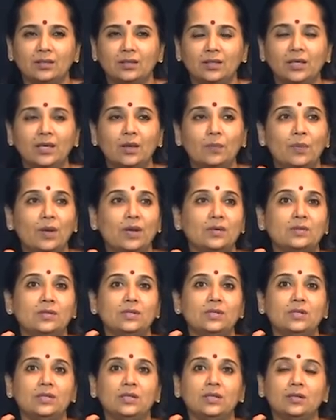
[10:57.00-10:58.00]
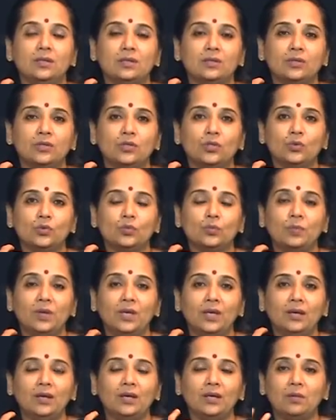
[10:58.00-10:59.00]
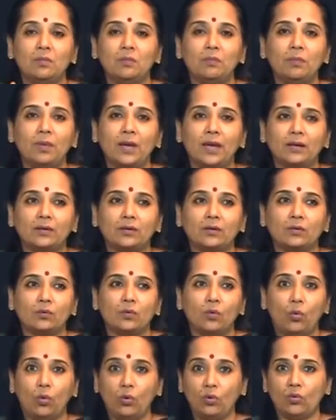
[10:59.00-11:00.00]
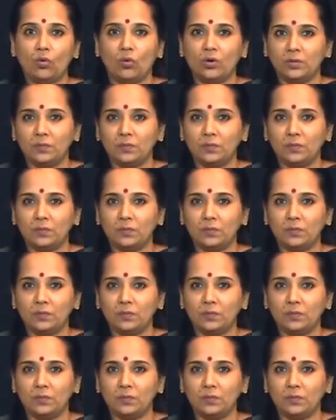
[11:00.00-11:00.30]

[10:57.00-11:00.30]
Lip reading: the capacity to make an impact or not